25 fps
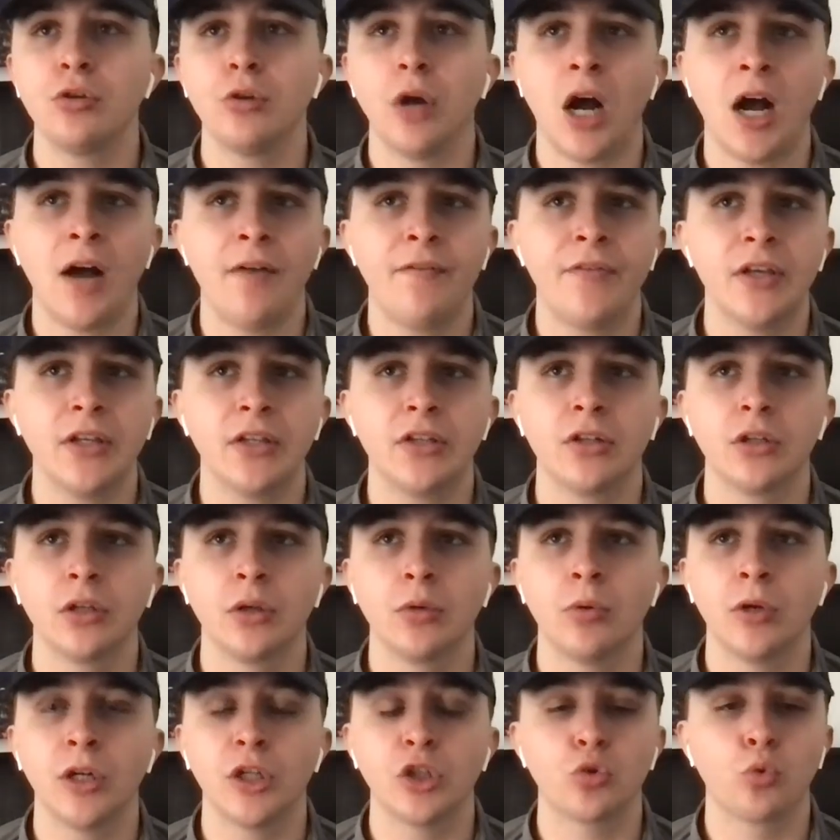obviously,
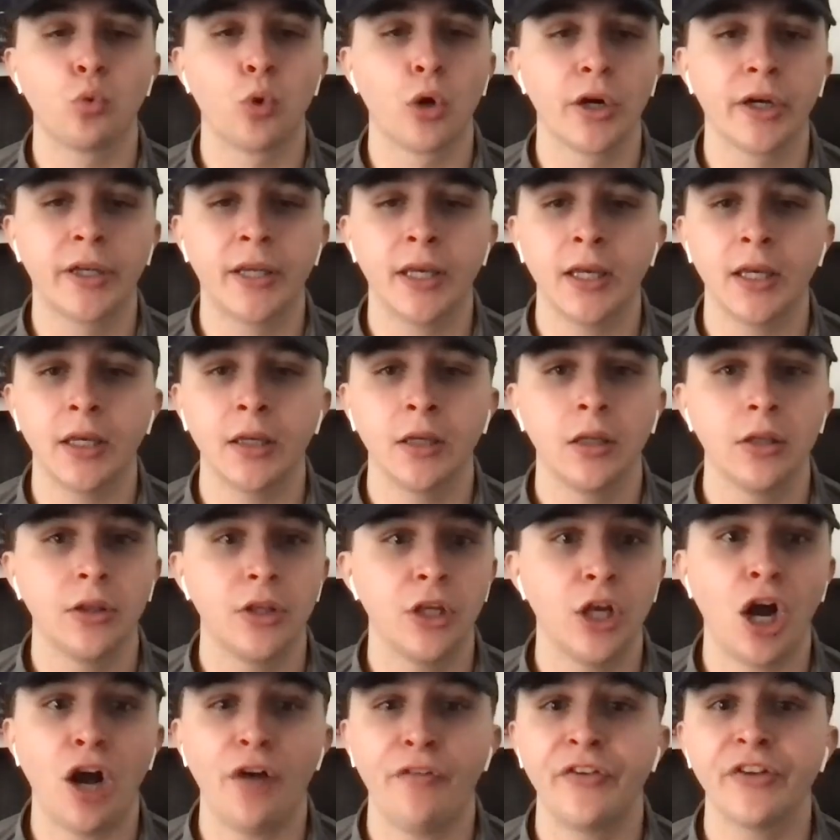when it's working,
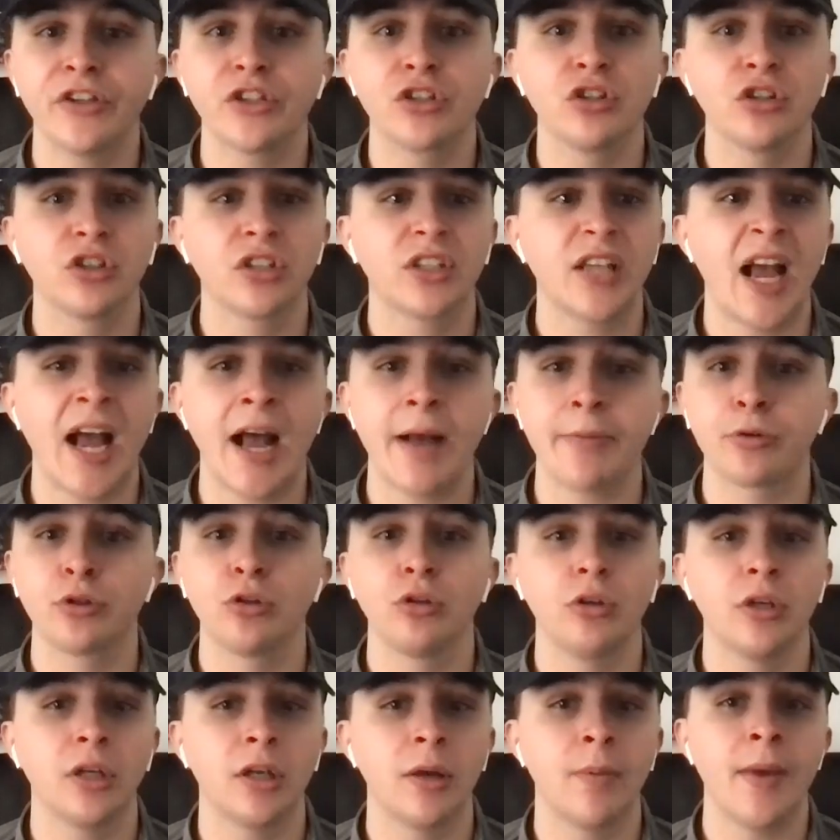the offense looks
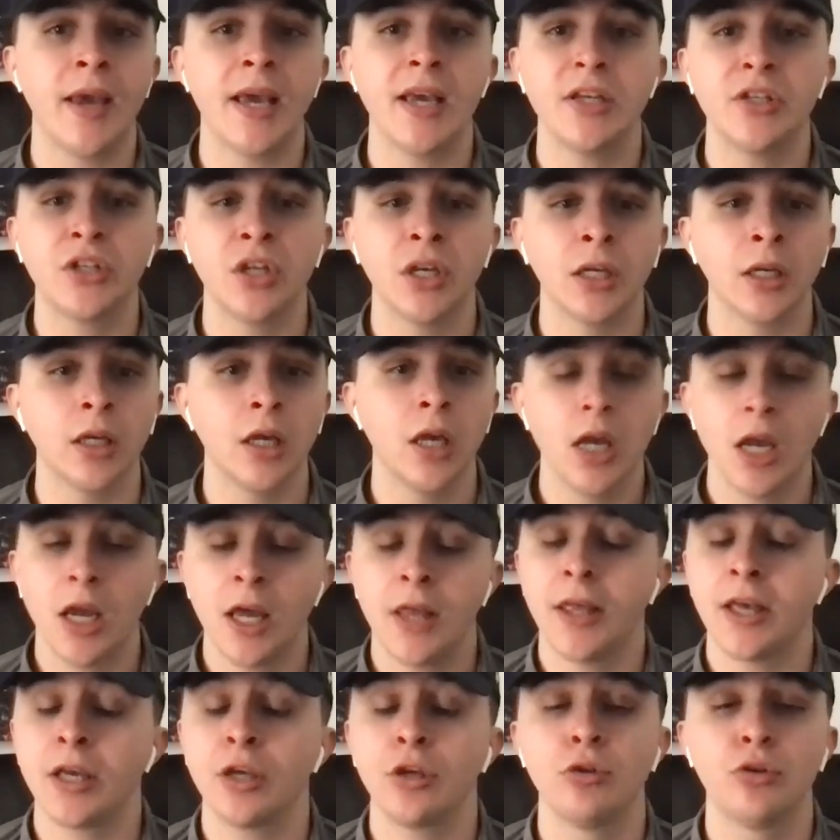absolutely amazing,
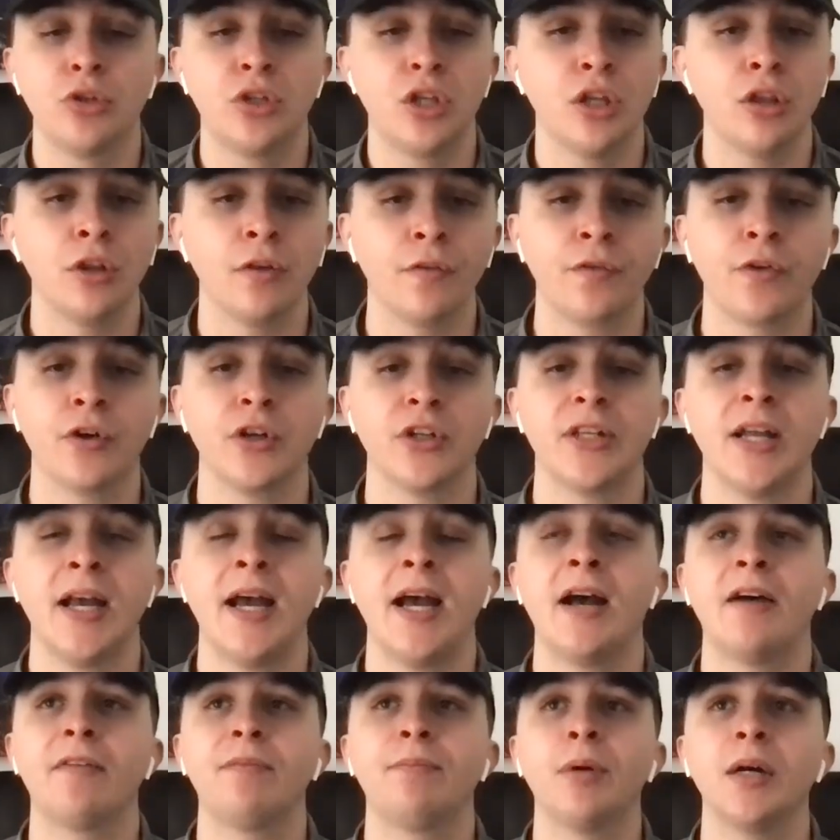and they used it in the first
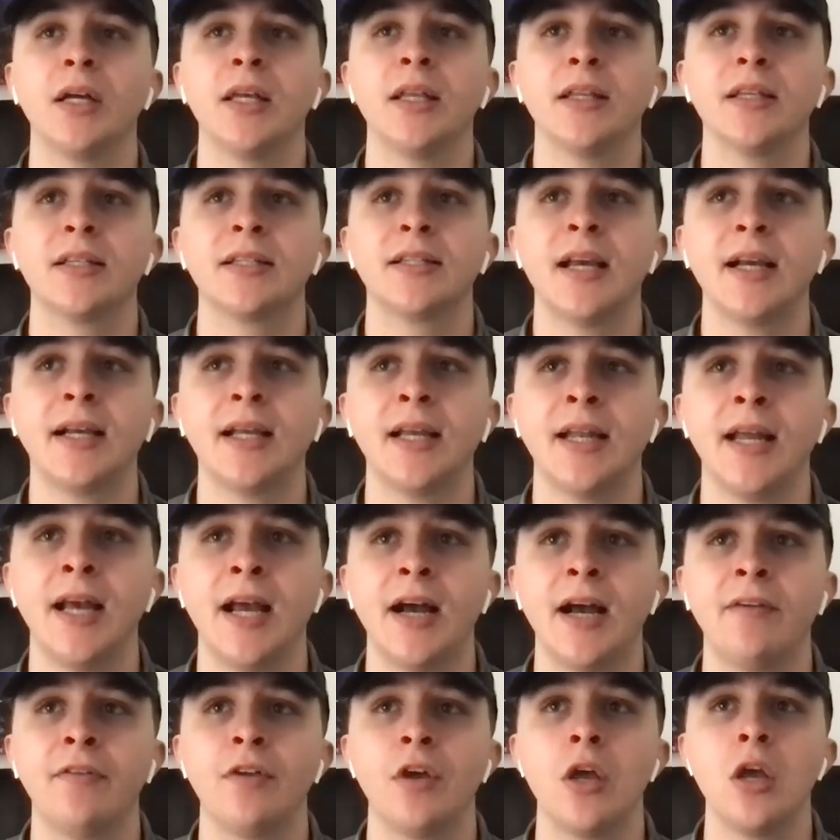half. But in the second
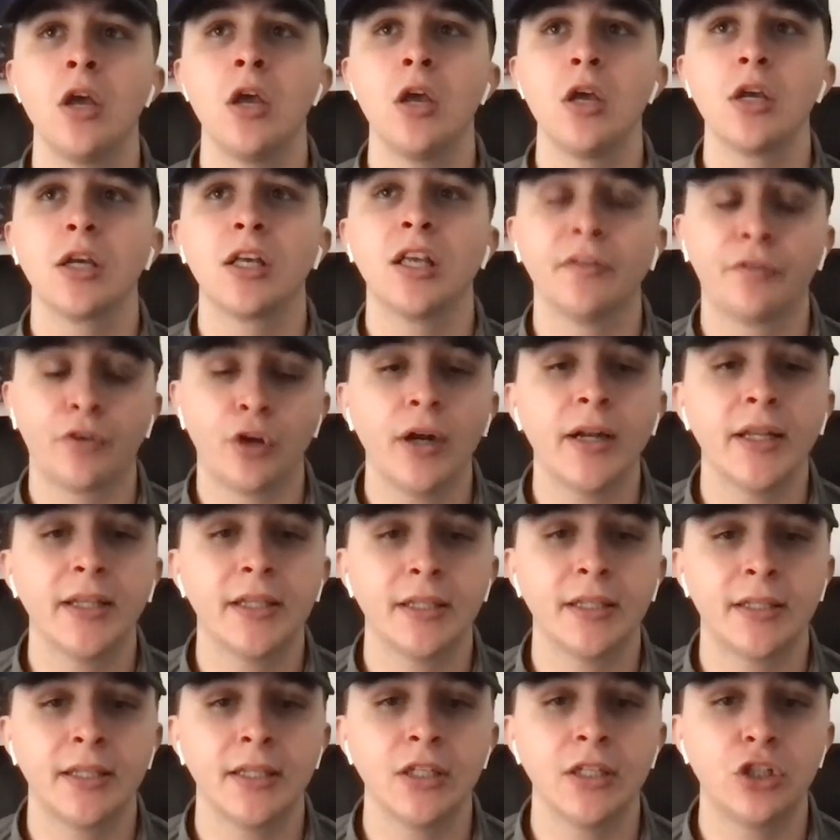half, give credit
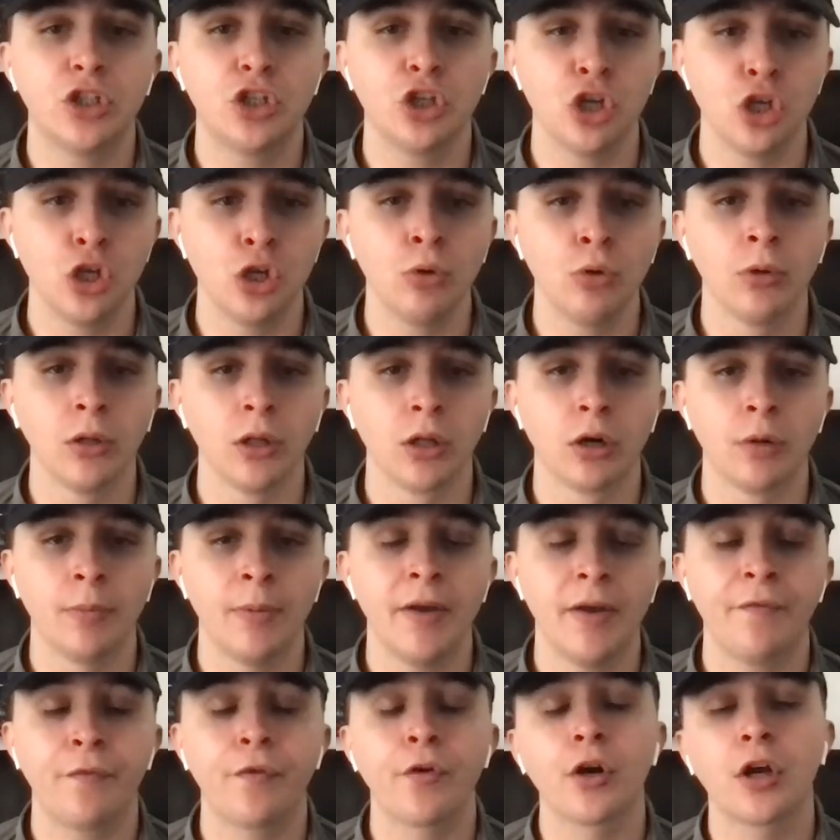to TCU a little
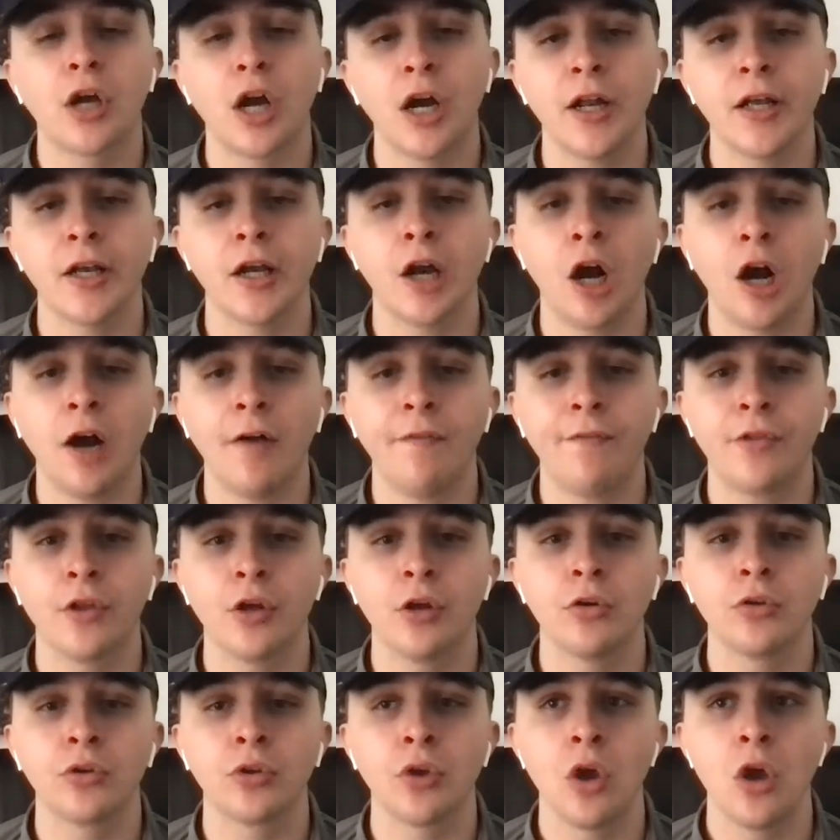bit for cutting off
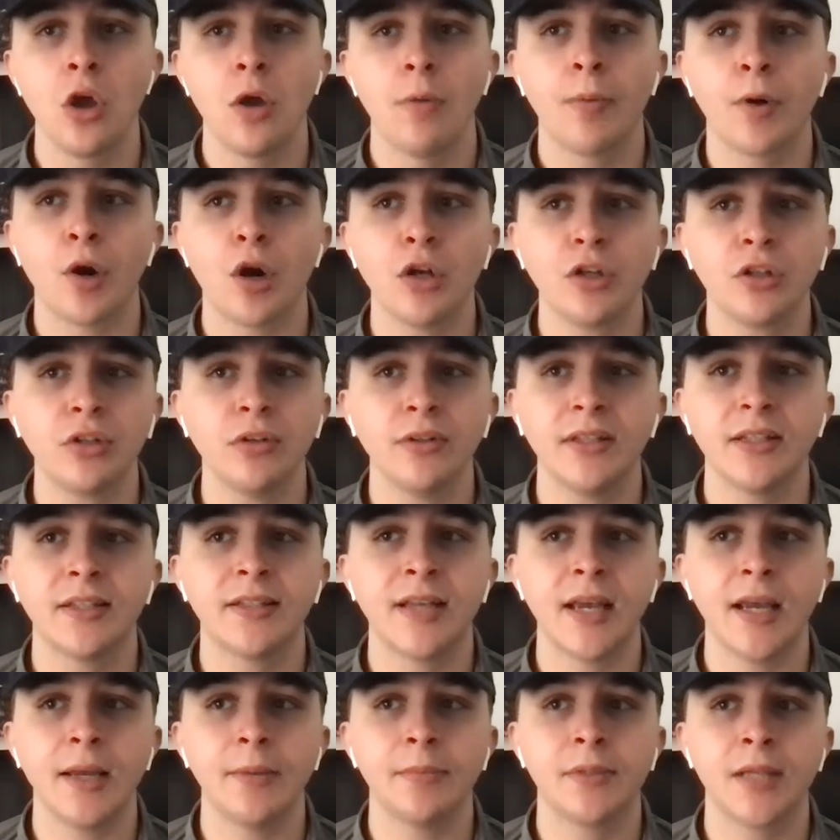those. But also at the
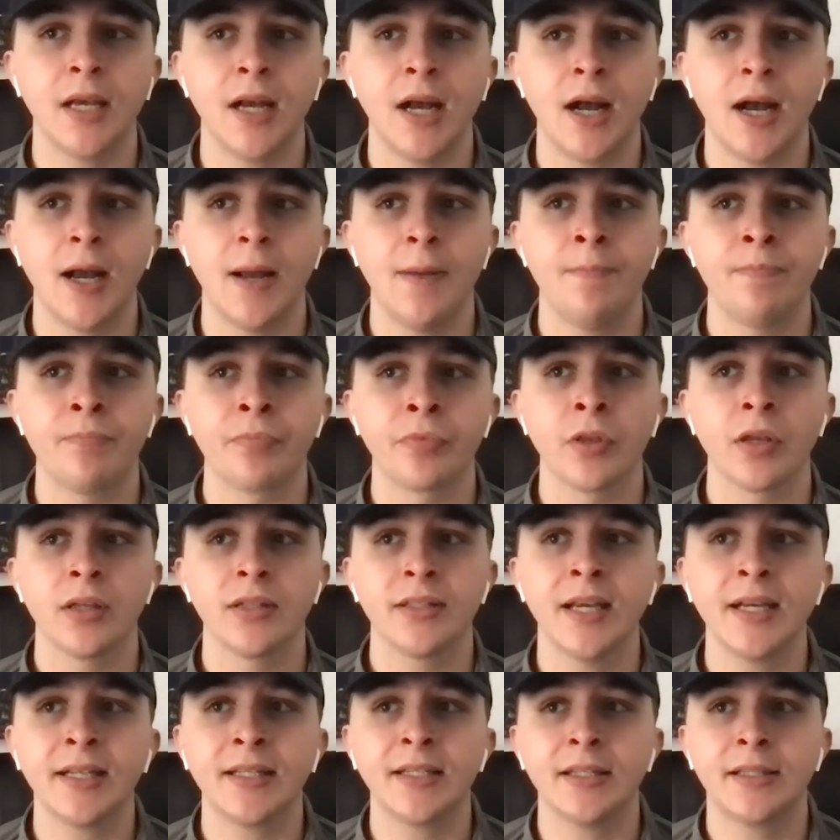same time,
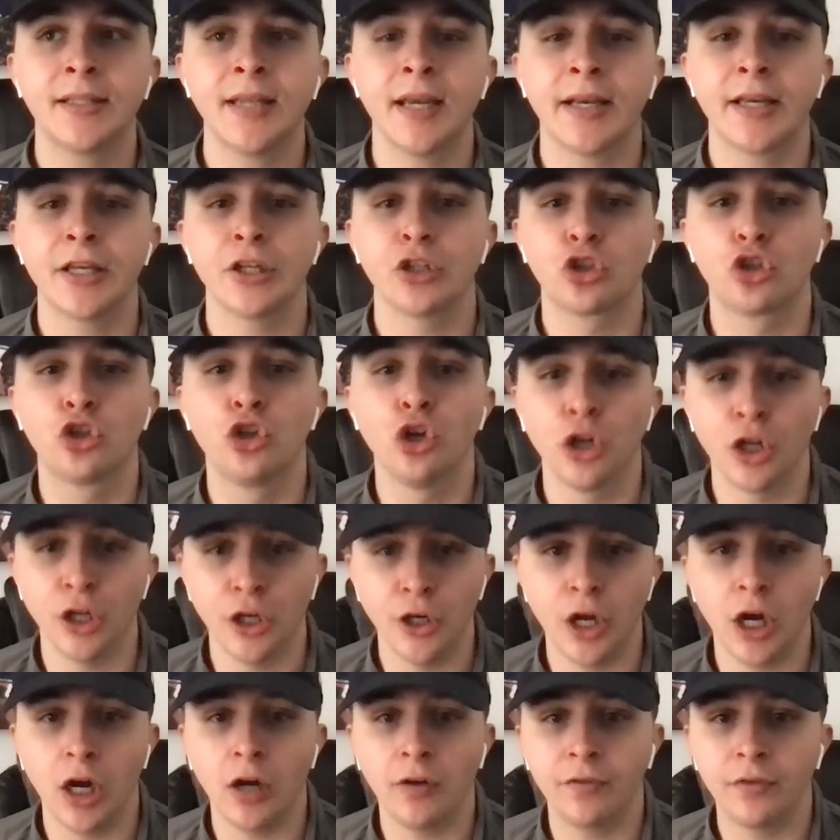Texas Tech is good
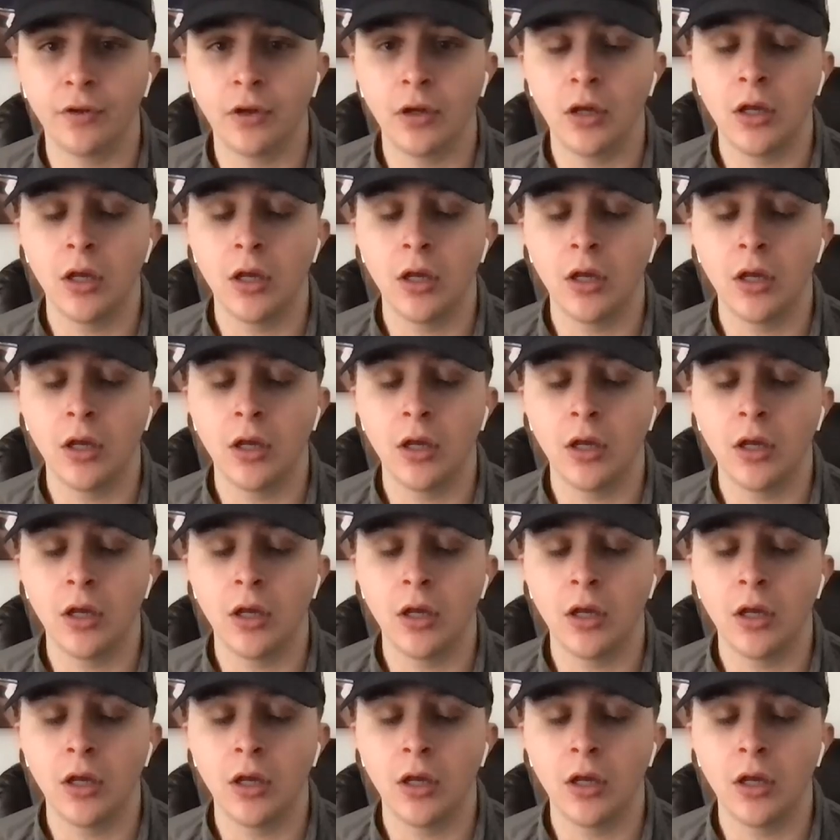enough